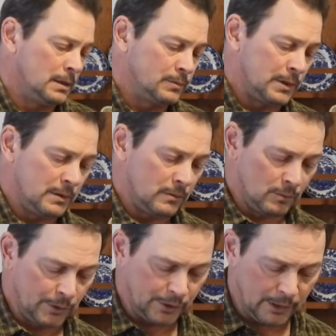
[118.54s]
when
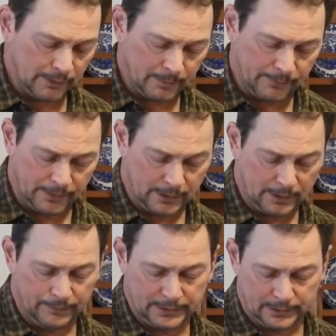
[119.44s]
returning from the field,
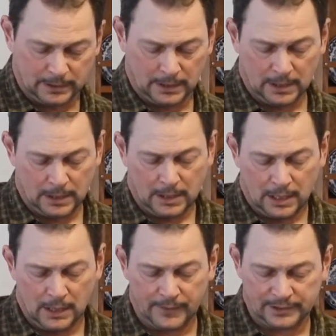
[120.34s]
if it's
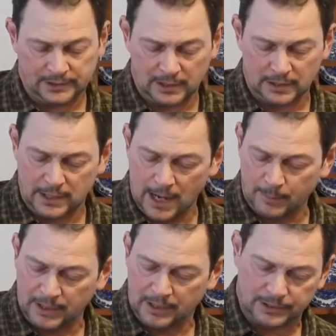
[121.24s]

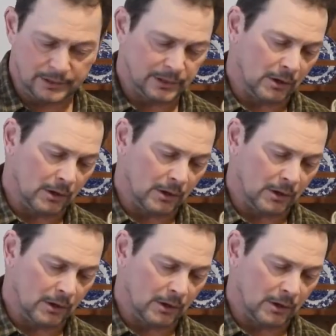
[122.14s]
damp conditions at